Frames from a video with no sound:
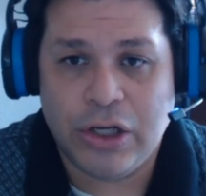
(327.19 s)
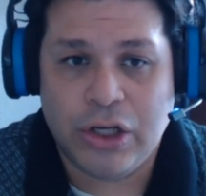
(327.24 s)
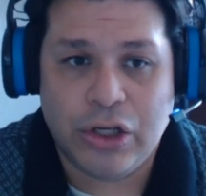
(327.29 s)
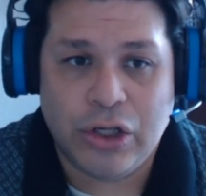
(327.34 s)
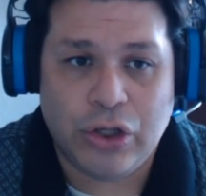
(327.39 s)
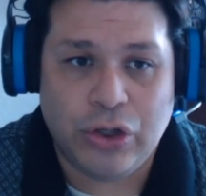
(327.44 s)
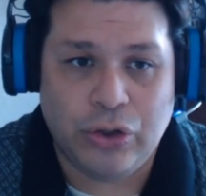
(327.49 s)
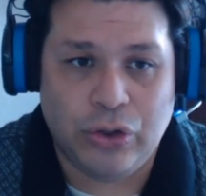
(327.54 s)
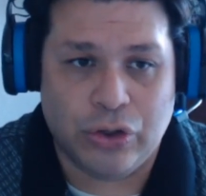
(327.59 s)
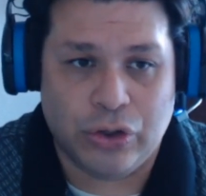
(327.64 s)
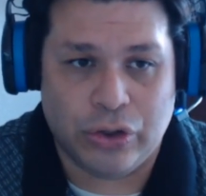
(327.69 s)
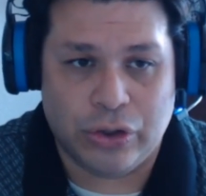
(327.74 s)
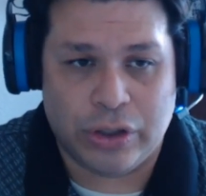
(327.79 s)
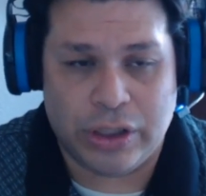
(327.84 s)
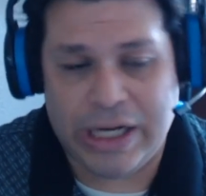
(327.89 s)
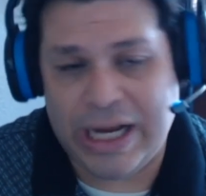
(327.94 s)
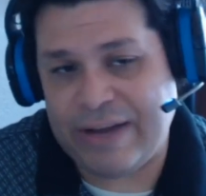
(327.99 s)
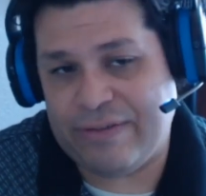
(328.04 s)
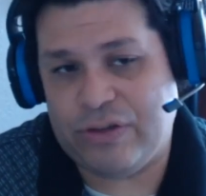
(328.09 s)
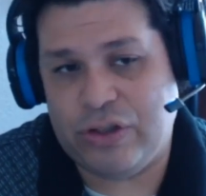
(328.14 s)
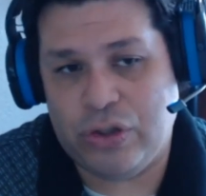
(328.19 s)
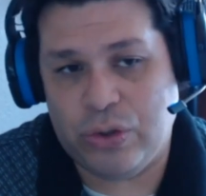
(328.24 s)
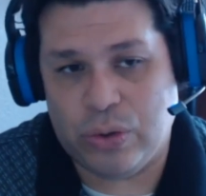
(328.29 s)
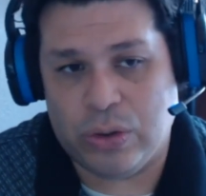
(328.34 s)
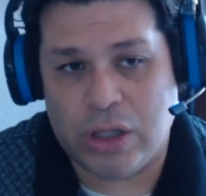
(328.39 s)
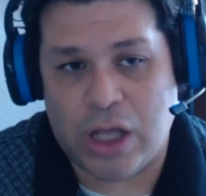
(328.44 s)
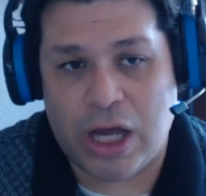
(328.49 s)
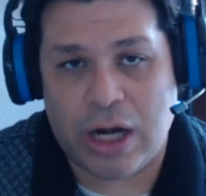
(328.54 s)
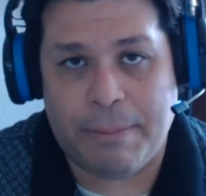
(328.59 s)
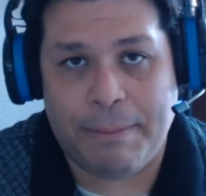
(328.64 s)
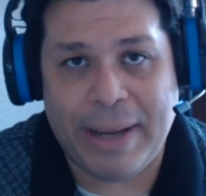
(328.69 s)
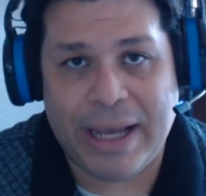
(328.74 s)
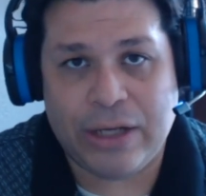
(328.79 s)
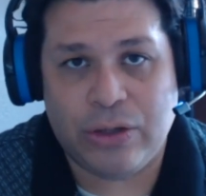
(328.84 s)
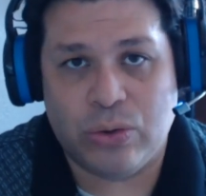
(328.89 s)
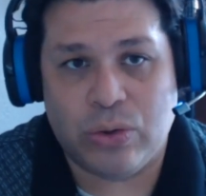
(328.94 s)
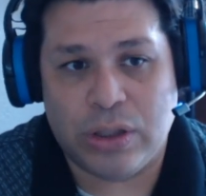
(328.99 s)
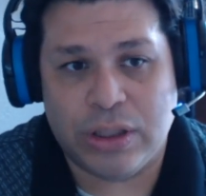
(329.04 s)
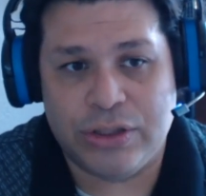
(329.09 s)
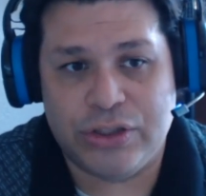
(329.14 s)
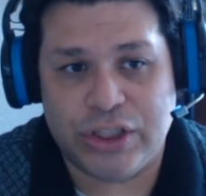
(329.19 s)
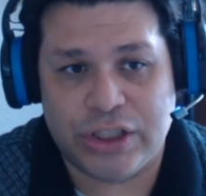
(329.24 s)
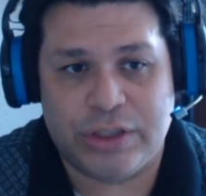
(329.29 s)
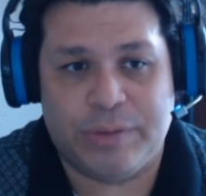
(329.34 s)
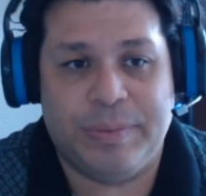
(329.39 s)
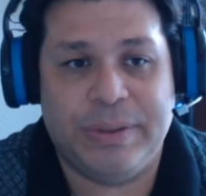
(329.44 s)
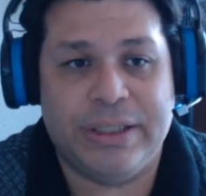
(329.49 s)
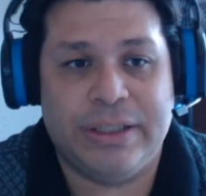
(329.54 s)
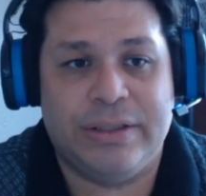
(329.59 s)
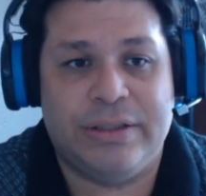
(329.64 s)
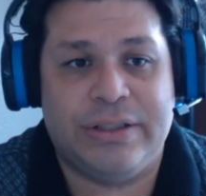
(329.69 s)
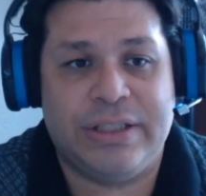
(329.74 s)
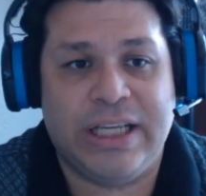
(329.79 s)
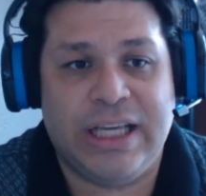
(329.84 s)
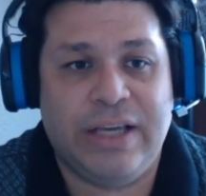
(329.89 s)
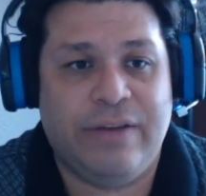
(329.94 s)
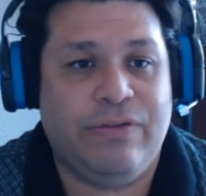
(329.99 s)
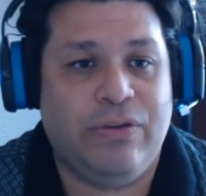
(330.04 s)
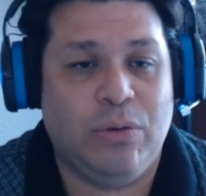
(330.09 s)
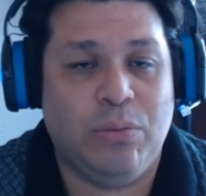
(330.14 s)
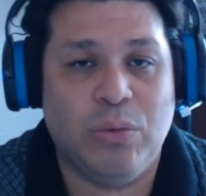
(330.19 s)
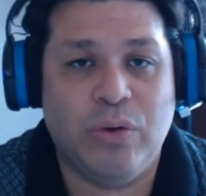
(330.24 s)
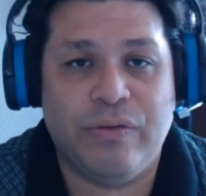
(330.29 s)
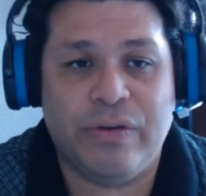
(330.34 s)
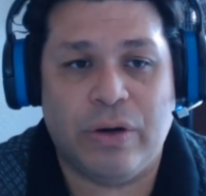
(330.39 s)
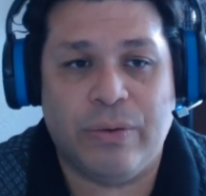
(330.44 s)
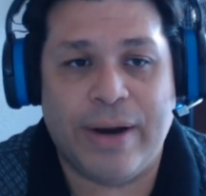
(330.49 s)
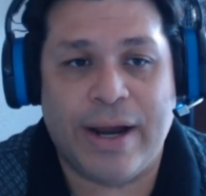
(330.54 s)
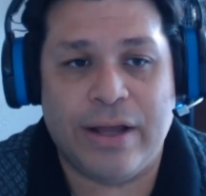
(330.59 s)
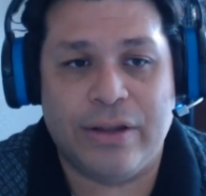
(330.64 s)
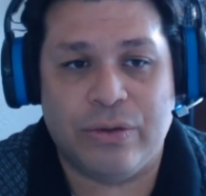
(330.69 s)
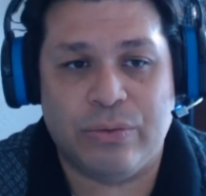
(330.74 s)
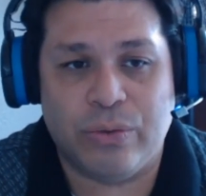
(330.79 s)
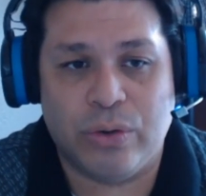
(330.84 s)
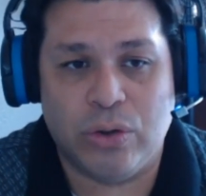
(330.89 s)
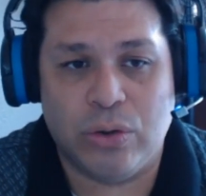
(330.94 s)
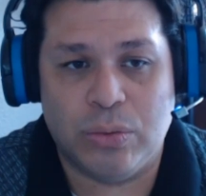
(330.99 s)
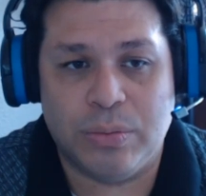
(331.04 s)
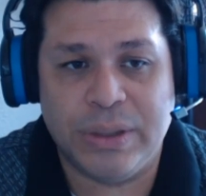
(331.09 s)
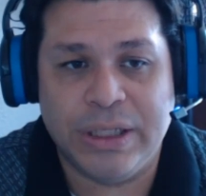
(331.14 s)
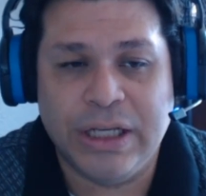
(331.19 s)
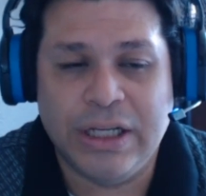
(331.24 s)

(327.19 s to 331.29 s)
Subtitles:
You're going to have to do a lot of manual adjustments if you move it around the room.